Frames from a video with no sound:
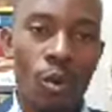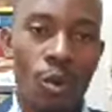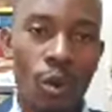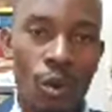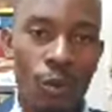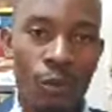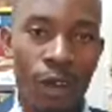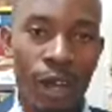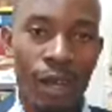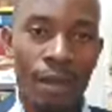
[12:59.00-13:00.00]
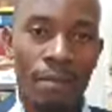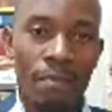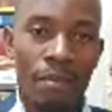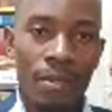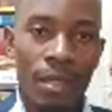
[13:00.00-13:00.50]
offer.
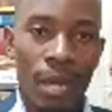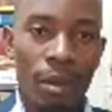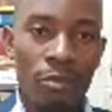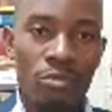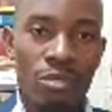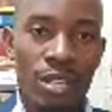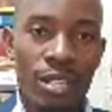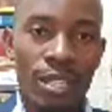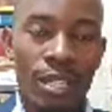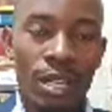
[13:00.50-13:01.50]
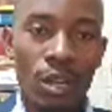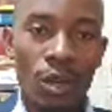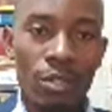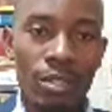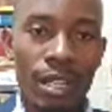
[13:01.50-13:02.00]
Number 3,
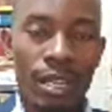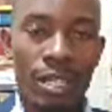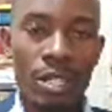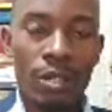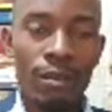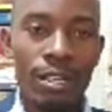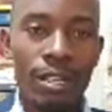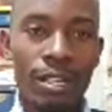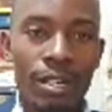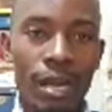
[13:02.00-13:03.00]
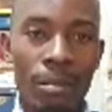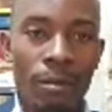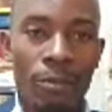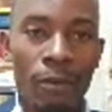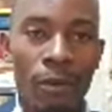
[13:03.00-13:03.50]
consideration. Number
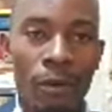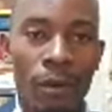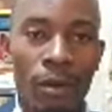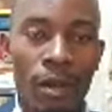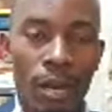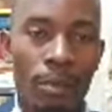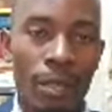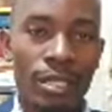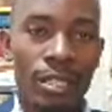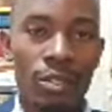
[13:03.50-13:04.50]
4, capacity to